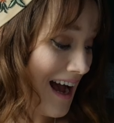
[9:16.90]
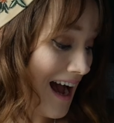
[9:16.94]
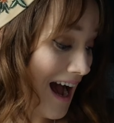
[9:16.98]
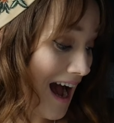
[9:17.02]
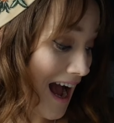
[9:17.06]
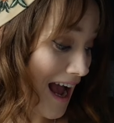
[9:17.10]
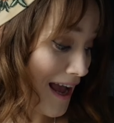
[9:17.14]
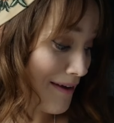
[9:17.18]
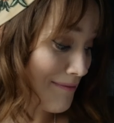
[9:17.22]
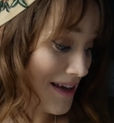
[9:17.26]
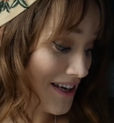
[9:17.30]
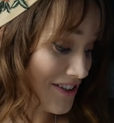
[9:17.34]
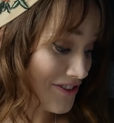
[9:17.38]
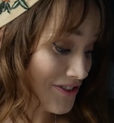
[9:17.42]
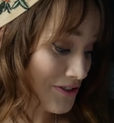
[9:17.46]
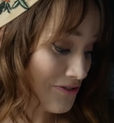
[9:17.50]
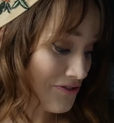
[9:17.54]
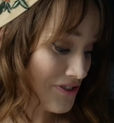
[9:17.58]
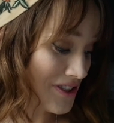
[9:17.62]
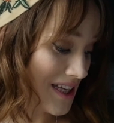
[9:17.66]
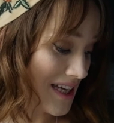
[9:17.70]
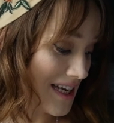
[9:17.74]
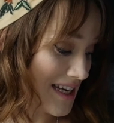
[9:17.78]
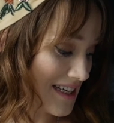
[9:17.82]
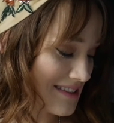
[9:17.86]
I'm actually
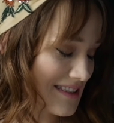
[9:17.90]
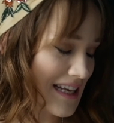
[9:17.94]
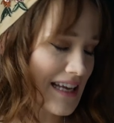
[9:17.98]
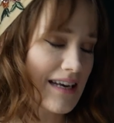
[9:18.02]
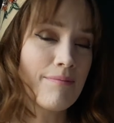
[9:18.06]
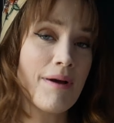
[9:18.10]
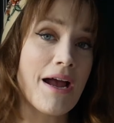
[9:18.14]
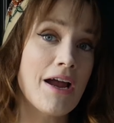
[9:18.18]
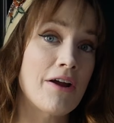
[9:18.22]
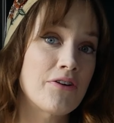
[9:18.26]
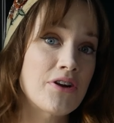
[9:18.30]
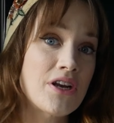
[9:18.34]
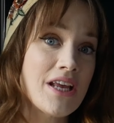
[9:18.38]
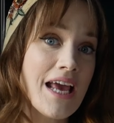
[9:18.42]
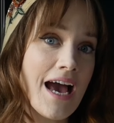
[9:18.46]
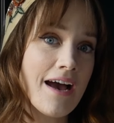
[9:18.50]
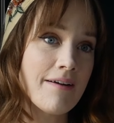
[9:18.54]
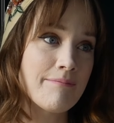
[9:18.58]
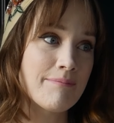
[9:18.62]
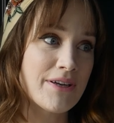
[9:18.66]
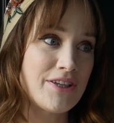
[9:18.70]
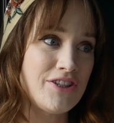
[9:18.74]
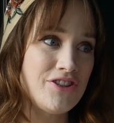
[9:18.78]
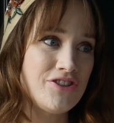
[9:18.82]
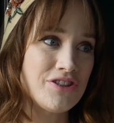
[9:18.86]
really excited. I already
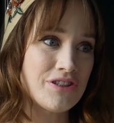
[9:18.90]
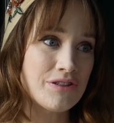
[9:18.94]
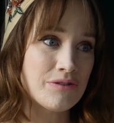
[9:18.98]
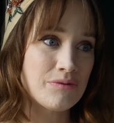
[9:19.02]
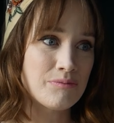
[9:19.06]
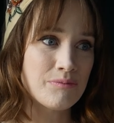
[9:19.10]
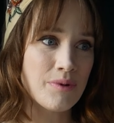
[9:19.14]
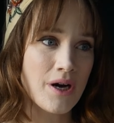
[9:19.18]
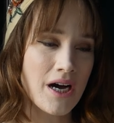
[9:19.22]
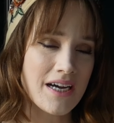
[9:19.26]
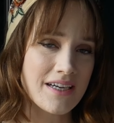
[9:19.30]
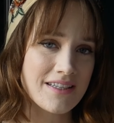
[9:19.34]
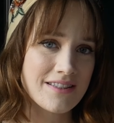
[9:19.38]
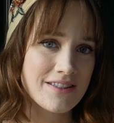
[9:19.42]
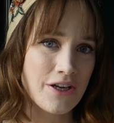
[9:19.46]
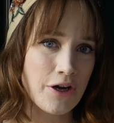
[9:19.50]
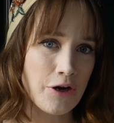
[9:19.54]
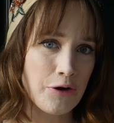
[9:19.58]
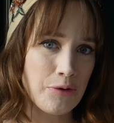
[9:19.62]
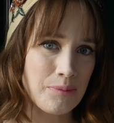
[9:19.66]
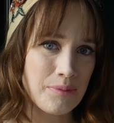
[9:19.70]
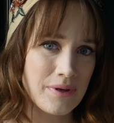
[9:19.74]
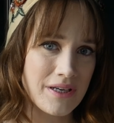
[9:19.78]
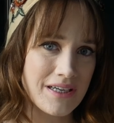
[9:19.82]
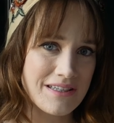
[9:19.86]
have my June box to
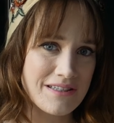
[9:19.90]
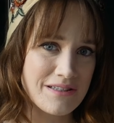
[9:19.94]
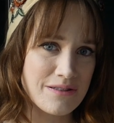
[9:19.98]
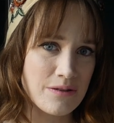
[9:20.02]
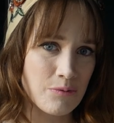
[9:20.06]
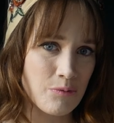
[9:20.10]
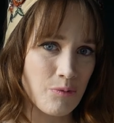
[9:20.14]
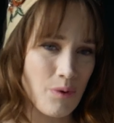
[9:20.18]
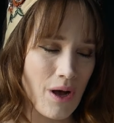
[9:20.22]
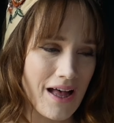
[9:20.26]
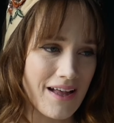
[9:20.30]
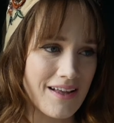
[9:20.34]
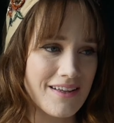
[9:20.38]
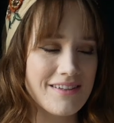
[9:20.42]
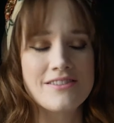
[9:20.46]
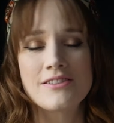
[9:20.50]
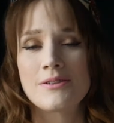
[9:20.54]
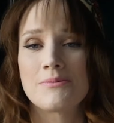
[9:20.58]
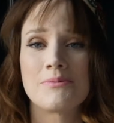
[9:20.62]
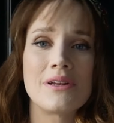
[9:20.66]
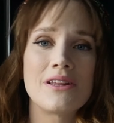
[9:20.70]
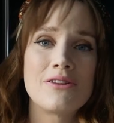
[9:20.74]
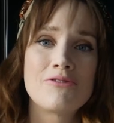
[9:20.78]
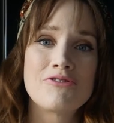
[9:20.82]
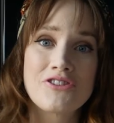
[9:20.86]
open as well, so
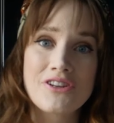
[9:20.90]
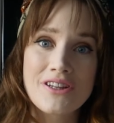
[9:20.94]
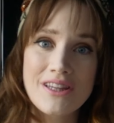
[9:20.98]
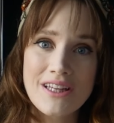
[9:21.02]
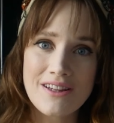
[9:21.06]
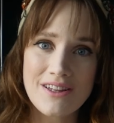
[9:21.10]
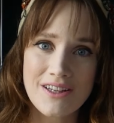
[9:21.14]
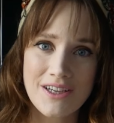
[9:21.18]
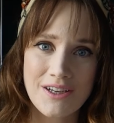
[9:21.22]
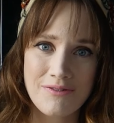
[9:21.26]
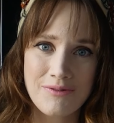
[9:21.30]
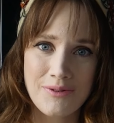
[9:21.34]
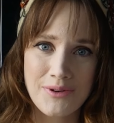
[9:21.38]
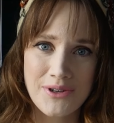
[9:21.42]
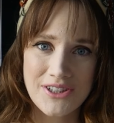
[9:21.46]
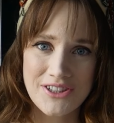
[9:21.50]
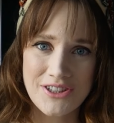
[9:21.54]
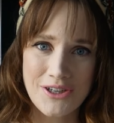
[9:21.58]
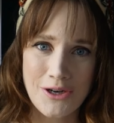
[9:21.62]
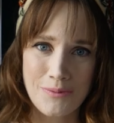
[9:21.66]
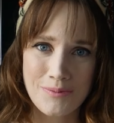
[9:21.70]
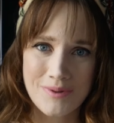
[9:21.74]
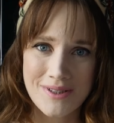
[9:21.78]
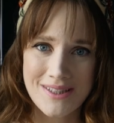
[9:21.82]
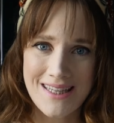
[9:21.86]
I'm really looking forward
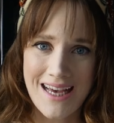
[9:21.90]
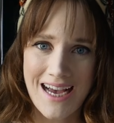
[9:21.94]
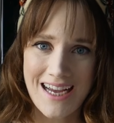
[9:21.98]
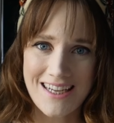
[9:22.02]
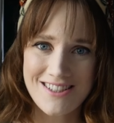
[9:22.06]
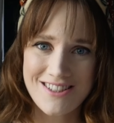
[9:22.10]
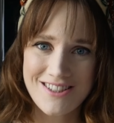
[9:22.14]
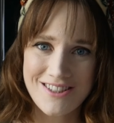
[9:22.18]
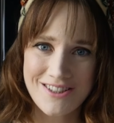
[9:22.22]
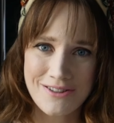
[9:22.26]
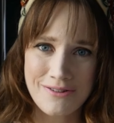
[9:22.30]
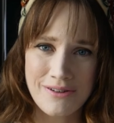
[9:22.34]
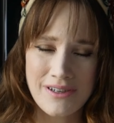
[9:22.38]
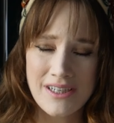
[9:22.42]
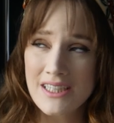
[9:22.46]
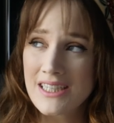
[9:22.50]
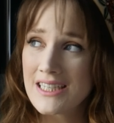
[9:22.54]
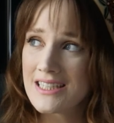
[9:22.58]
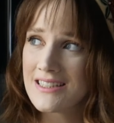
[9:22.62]
to open that too.